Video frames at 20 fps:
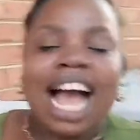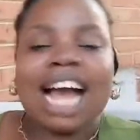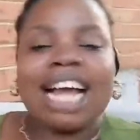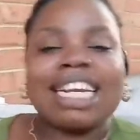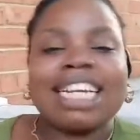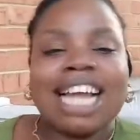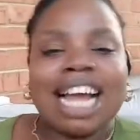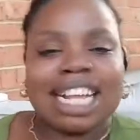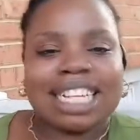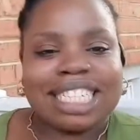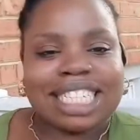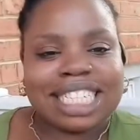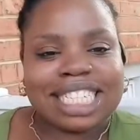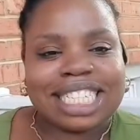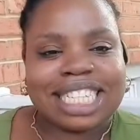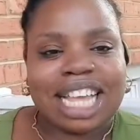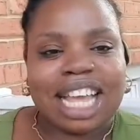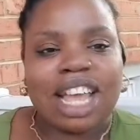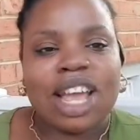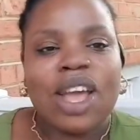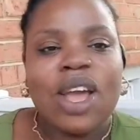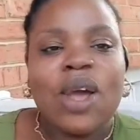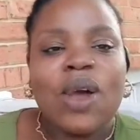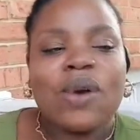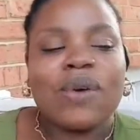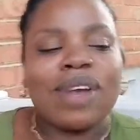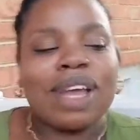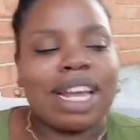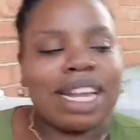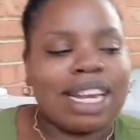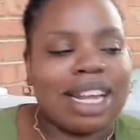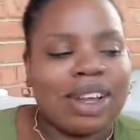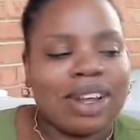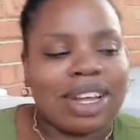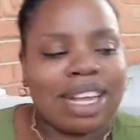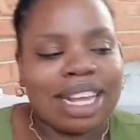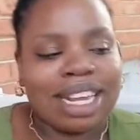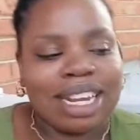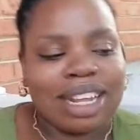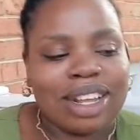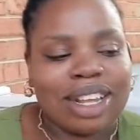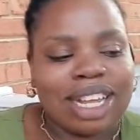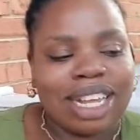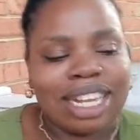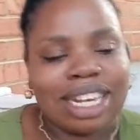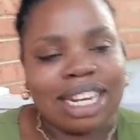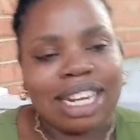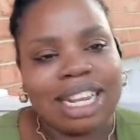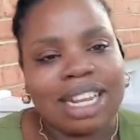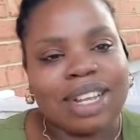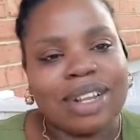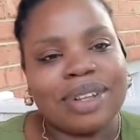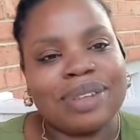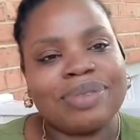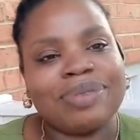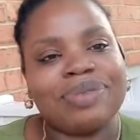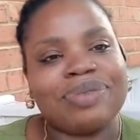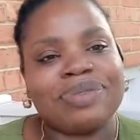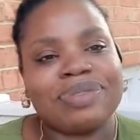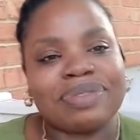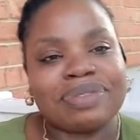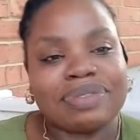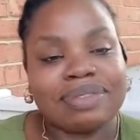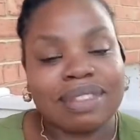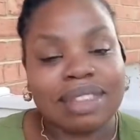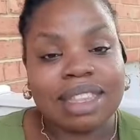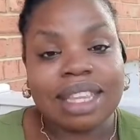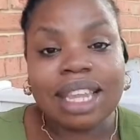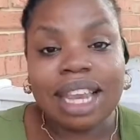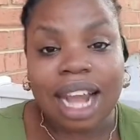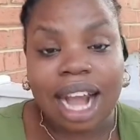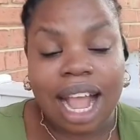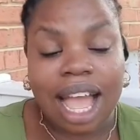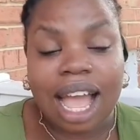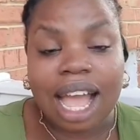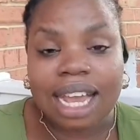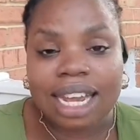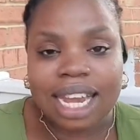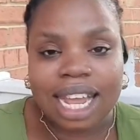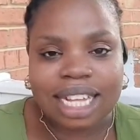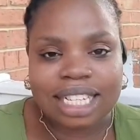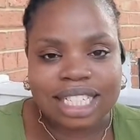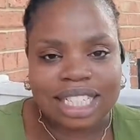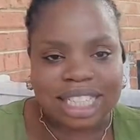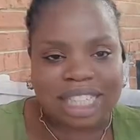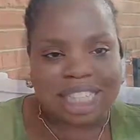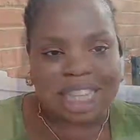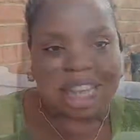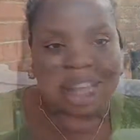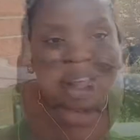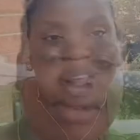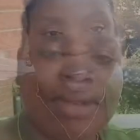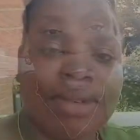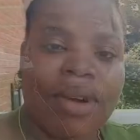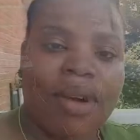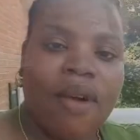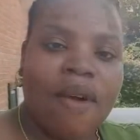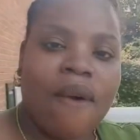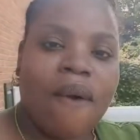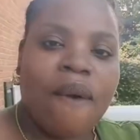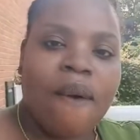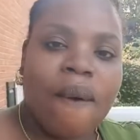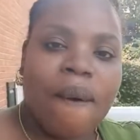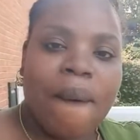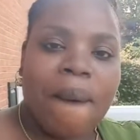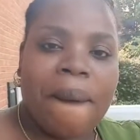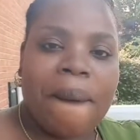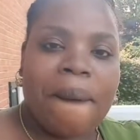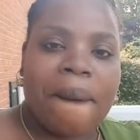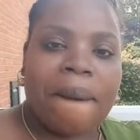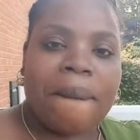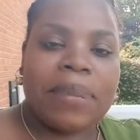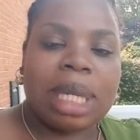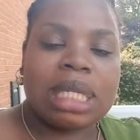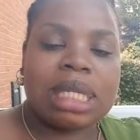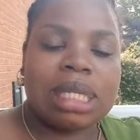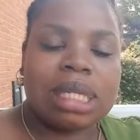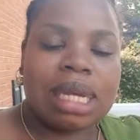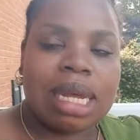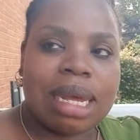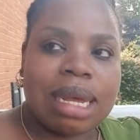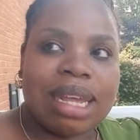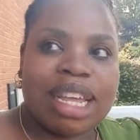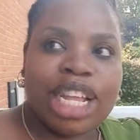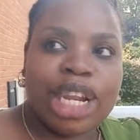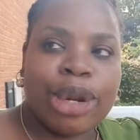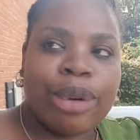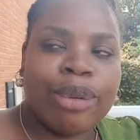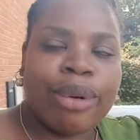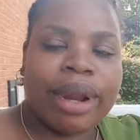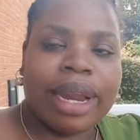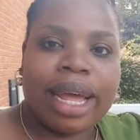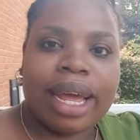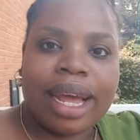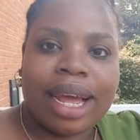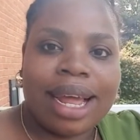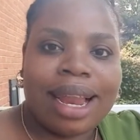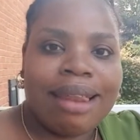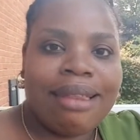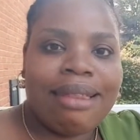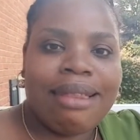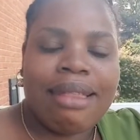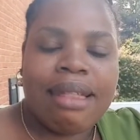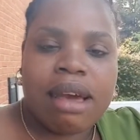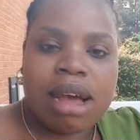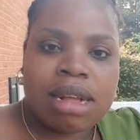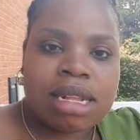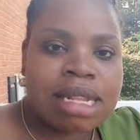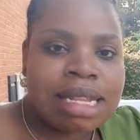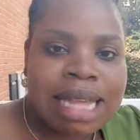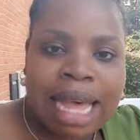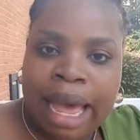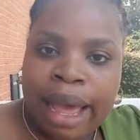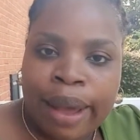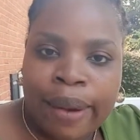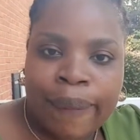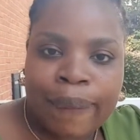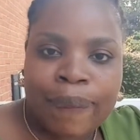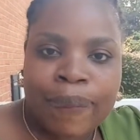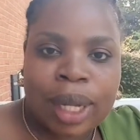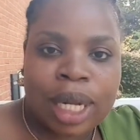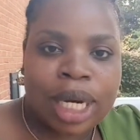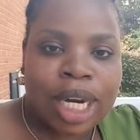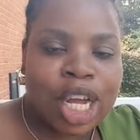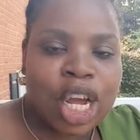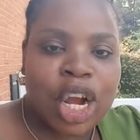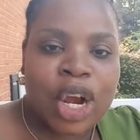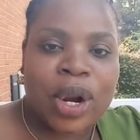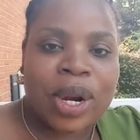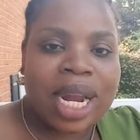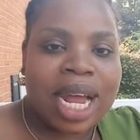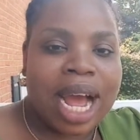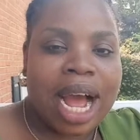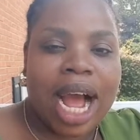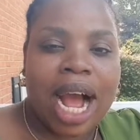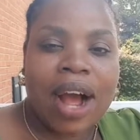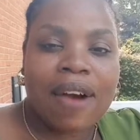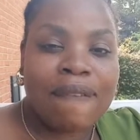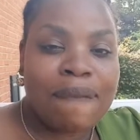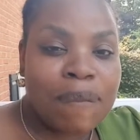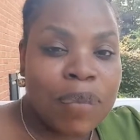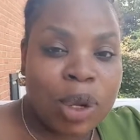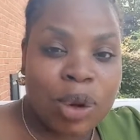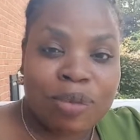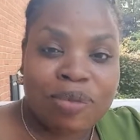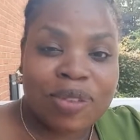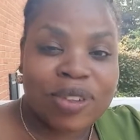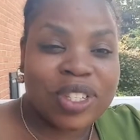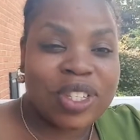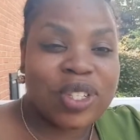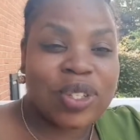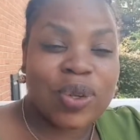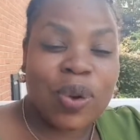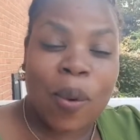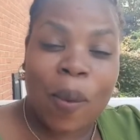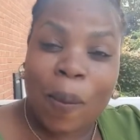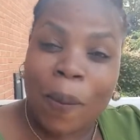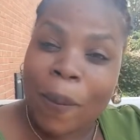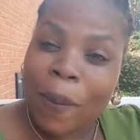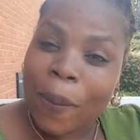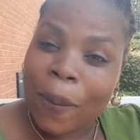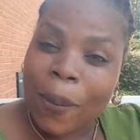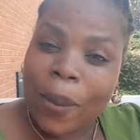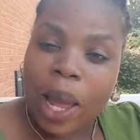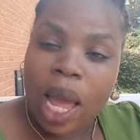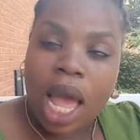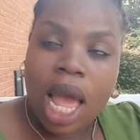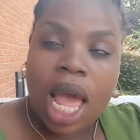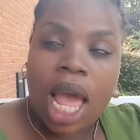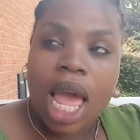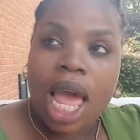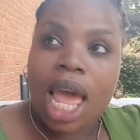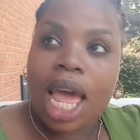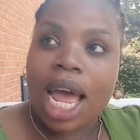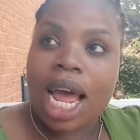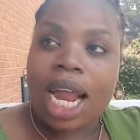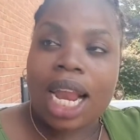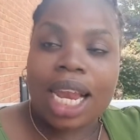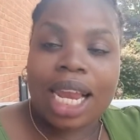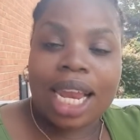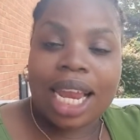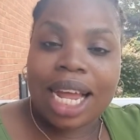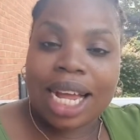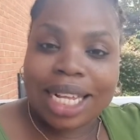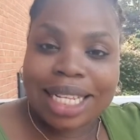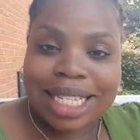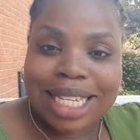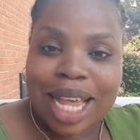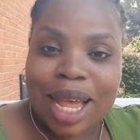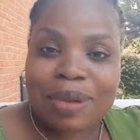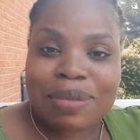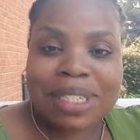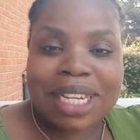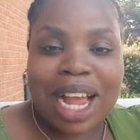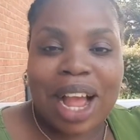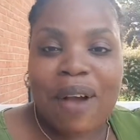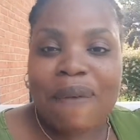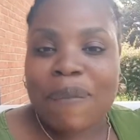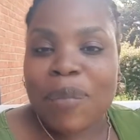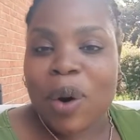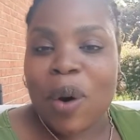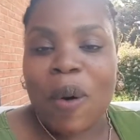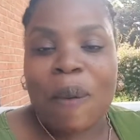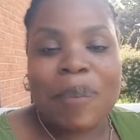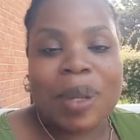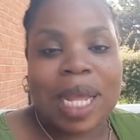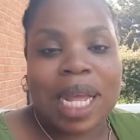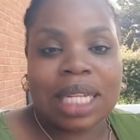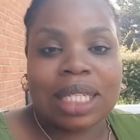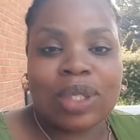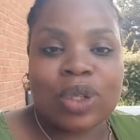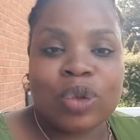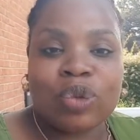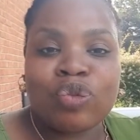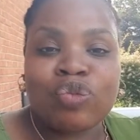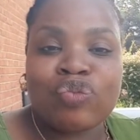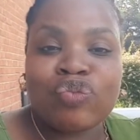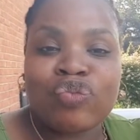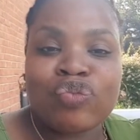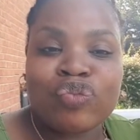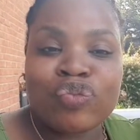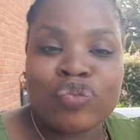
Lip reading: And that she said, wait there. And that she said, I say it looked like a long time the girl have me up for something. A long time she have me up here, so